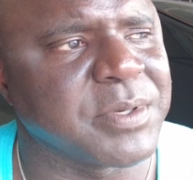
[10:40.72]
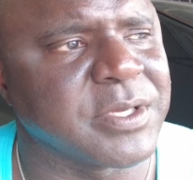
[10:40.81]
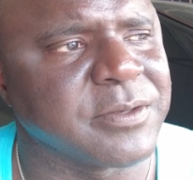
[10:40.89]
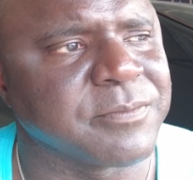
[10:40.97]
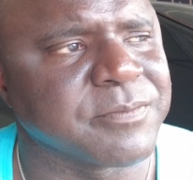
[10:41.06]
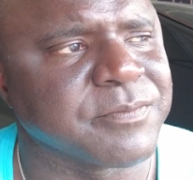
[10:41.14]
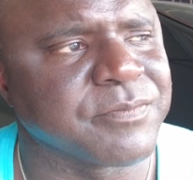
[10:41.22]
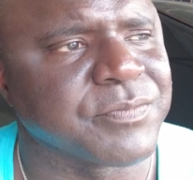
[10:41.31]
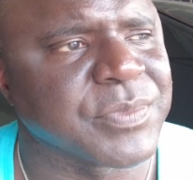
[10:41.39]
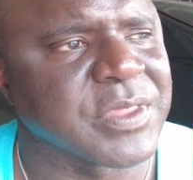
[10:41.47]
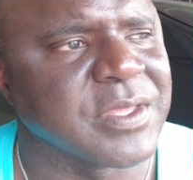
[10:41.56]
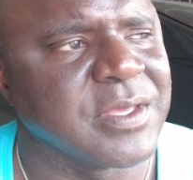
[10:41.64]
But
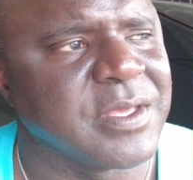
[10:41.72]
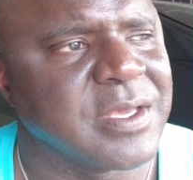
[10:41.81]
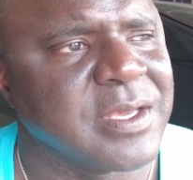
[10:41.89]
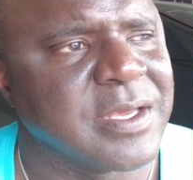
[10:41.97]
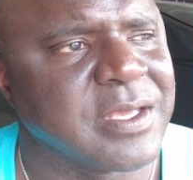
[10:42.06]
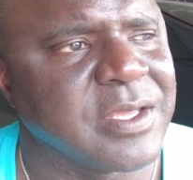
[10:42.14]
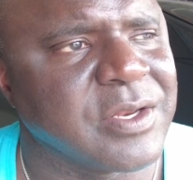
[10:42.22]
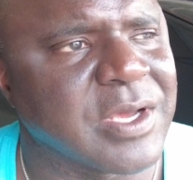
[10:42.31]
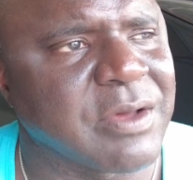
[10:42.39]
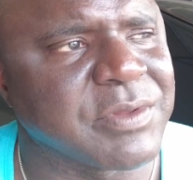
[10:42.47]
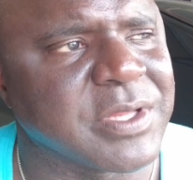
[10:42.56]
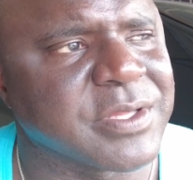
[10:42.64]
you know,
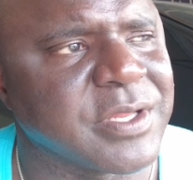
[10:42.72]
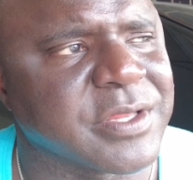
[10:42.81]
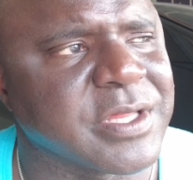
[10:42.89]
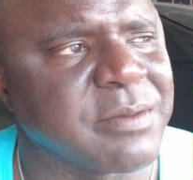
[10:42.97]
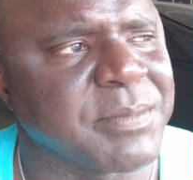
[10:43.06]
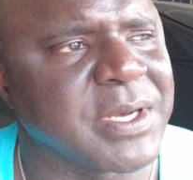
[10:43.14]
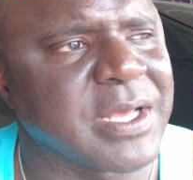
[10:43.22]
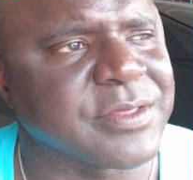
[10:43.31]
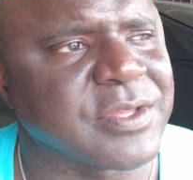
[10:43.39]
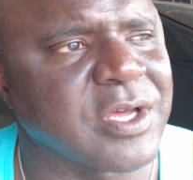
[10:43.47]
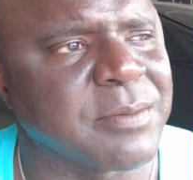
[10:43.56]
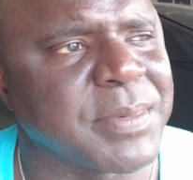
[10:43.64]
I was listening to something, man. I
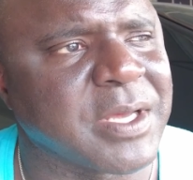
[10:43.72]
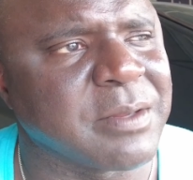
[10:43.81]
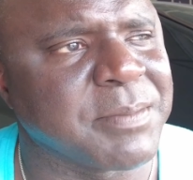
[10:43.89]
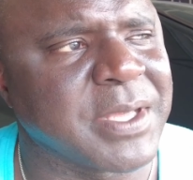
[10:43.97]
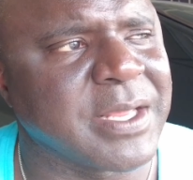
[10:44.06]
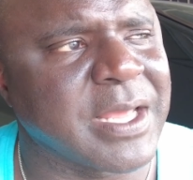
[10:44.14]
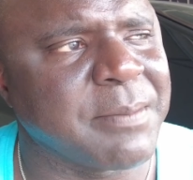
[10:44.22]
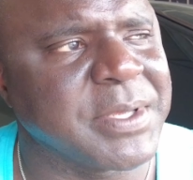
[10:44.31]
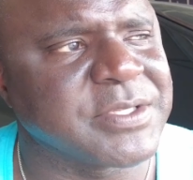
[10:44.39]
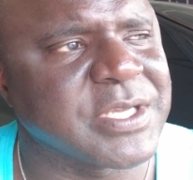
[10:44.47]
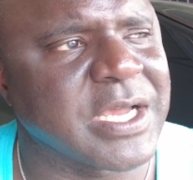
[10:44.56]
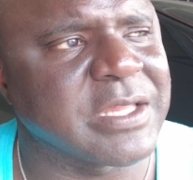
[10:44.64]
thought about it, man. How many
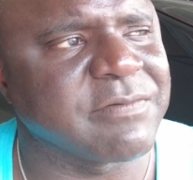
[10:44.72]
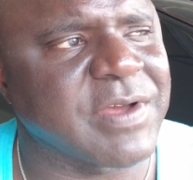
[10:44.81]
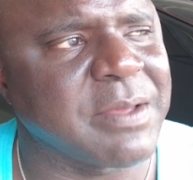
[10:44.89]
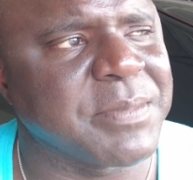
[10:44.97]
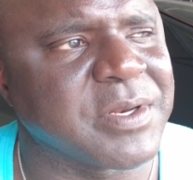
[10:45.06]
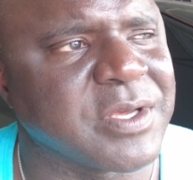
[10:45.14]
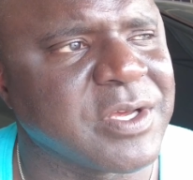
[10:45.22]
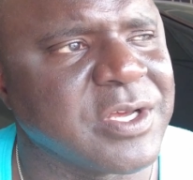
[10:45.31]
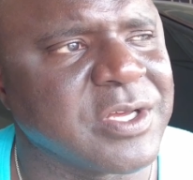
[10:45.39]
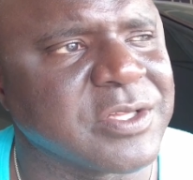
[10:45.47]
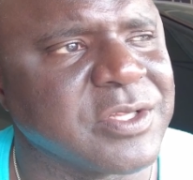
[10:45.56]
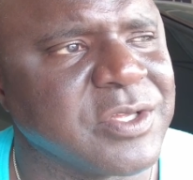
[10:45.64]
times have I been
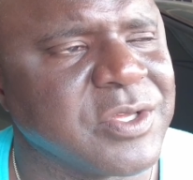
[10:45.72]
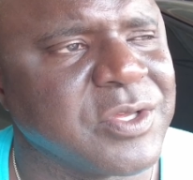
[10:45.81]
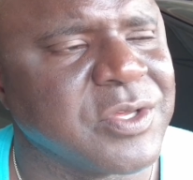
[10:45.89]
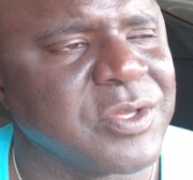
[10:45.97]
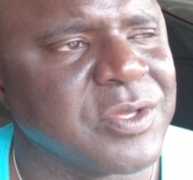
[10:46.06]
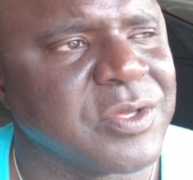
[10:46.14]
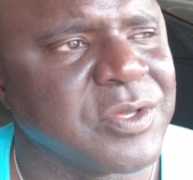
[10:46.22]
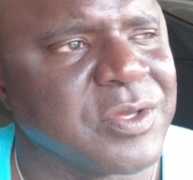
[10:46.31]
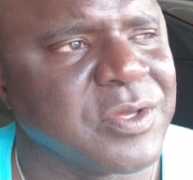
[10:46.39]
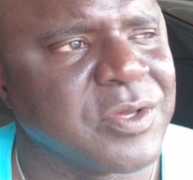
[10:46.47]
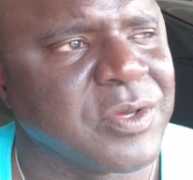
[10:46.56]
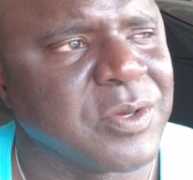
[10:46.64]
hugged
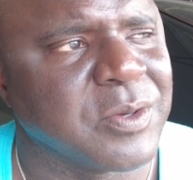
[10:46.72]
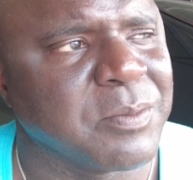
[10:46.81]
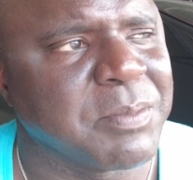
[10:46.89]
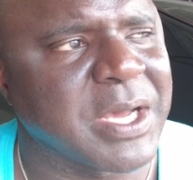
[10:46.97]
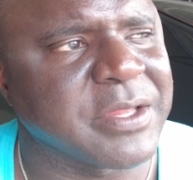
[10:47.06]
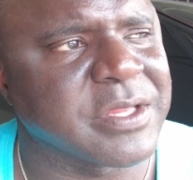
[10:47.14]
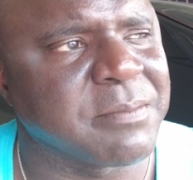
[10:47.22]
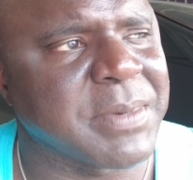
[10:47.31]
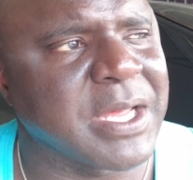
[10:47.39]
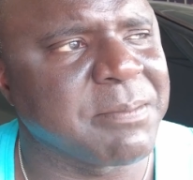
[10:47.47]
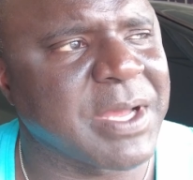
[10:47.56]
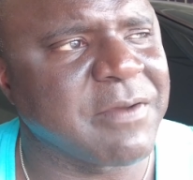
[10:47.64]
by
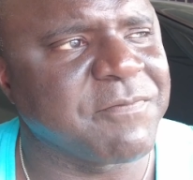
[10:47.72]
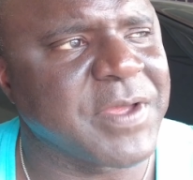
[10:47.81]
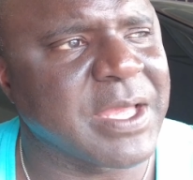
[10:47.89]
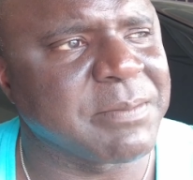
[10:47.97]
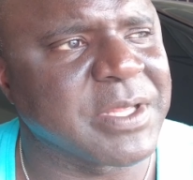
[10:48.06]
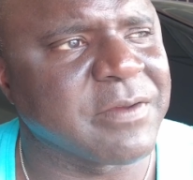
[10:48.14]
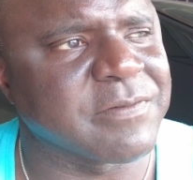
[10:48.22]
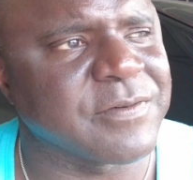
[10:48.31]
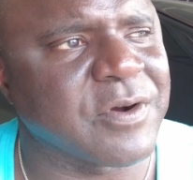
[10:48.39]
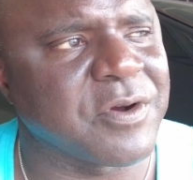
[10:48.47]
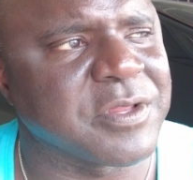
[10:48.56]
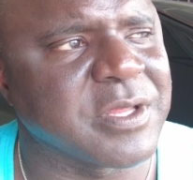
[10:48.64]
somebody in my family, as
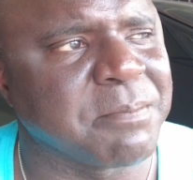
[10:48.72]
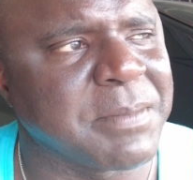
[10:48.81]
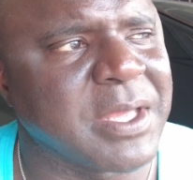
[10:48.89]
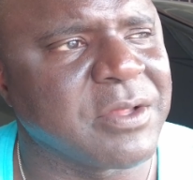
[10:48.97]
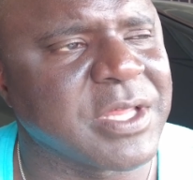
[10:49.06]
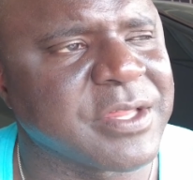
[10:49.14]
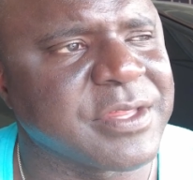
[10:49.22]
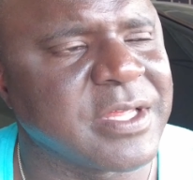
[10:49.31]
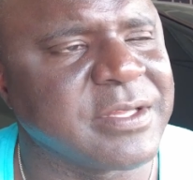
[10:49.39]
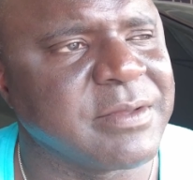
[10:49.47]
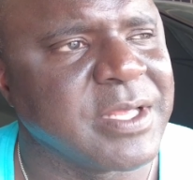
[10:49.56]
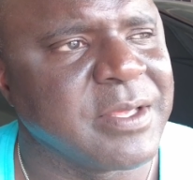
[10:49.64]
far as a male that
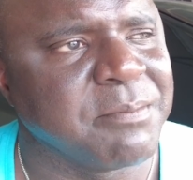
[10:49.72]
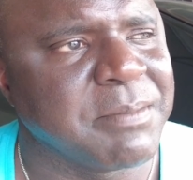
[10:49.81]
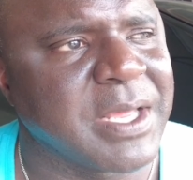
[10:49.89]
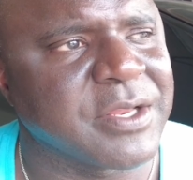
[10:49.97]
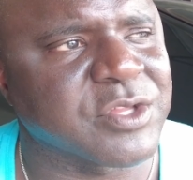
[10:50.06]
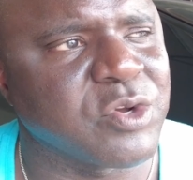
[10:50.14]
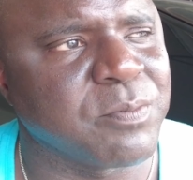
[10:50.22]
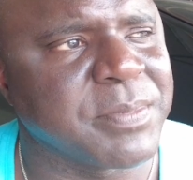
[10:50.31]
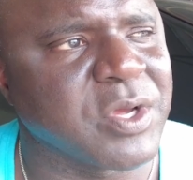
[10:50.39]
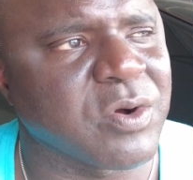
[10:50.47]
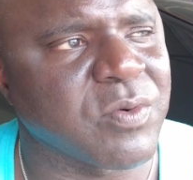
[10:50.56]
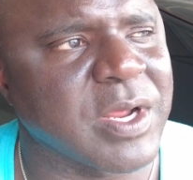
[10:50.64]
said, "Man, it's gonna
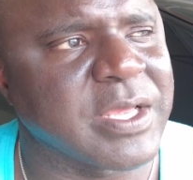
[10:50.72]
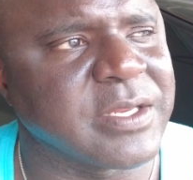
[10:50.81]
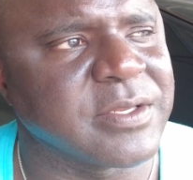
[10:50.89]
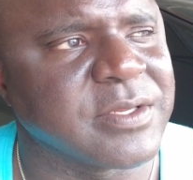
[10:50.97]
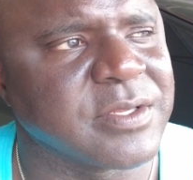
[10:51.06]
be all right.